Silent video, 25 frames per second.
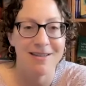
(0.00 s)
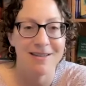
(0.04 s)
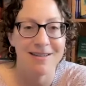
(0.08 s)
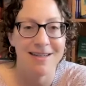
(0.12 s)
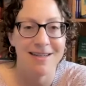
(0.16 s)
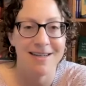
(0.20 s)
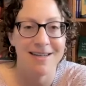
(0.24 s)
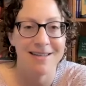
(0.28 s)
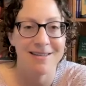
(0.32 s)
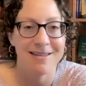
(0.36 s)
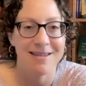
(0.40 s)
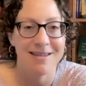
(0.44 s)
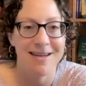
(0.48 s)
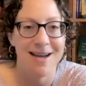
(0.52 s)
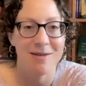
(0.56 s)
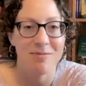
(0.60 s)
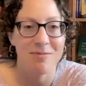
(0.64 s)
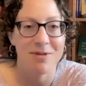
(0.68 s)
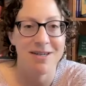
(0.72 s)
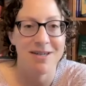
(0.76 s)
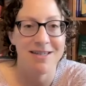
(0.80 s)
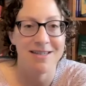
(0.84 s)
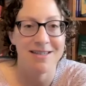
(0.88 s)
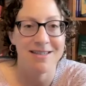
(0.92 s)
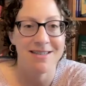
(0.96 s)
that has now
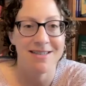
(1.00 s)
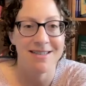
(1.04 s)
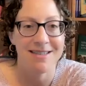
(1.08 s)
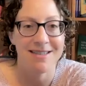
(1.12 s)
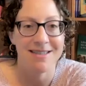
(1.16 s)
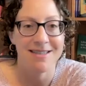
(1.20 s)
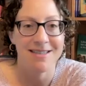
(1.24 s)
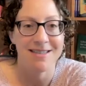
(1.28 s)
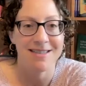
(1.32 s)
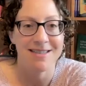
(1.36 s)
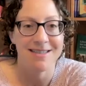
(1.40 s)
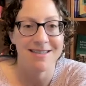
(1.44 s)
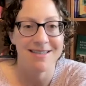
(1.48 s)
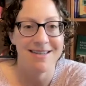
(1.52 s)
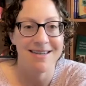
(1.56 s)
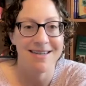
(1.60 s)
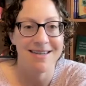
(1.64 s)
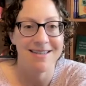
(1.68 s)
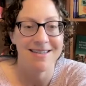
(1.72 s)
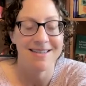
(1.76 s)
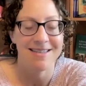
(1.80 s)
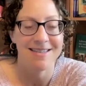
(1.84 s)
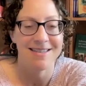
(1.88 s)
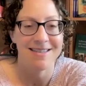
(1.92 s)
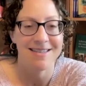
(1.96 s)
been in
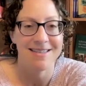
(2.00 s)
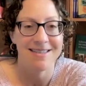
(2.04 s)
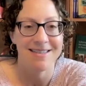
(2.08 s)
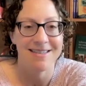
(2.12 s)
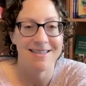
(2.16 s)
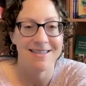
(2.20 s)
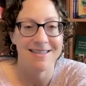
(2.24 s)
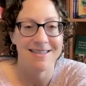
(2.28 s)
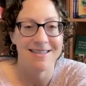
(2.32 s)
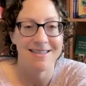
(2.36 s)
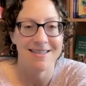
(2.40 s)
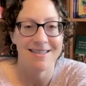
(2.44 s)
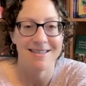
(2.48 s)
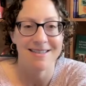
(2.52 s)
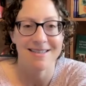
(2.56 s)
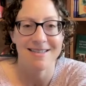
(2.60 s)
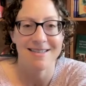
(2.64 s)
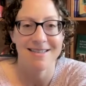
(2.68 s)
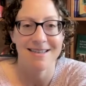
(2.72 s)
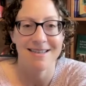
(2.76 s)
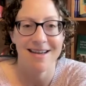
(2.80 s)
existence since